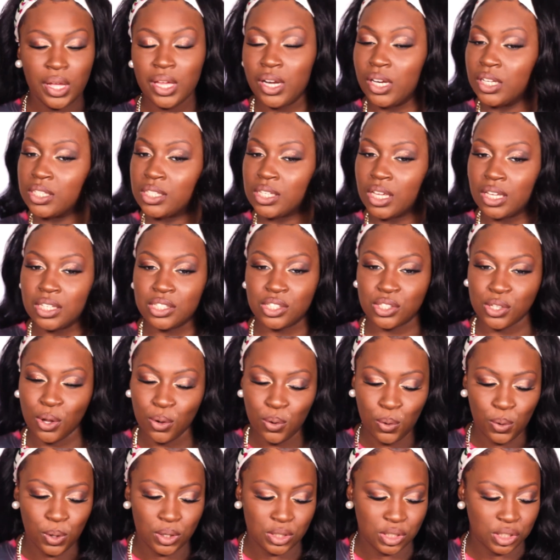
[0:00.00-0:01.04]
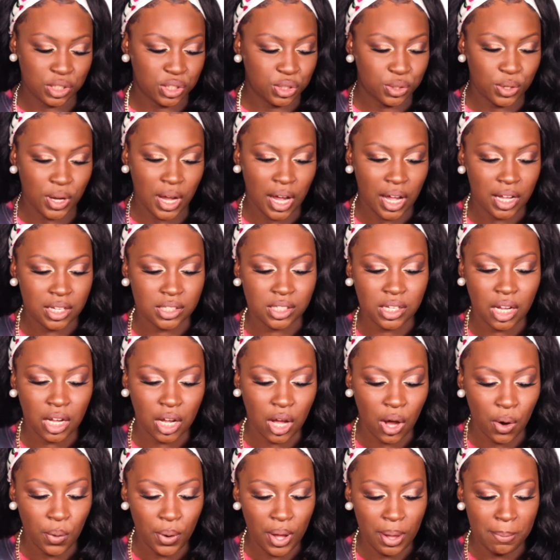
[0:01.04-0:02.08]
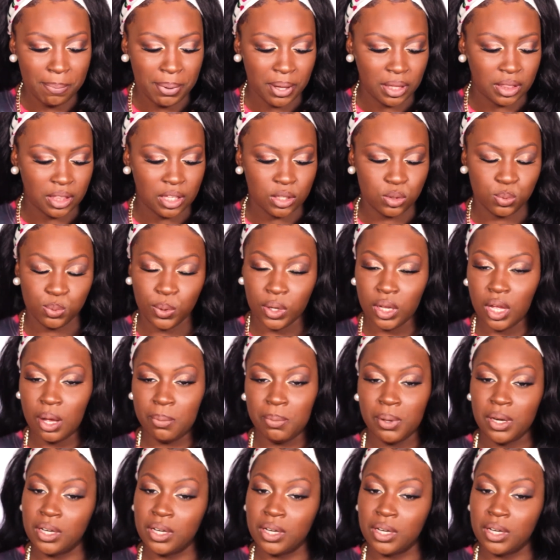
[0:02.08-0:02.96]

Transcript: It is so gorgeous. You guys go and pick this wig up.